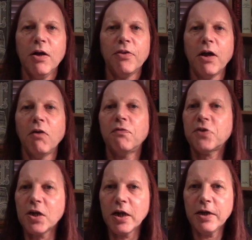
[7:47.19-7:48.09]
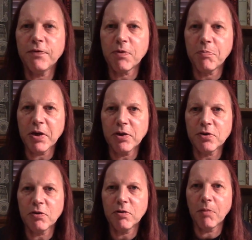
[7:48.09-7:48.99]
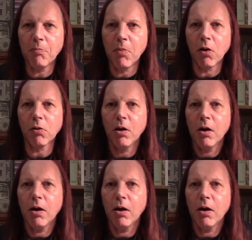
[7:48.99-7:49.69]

they'll obviously leave the peated malt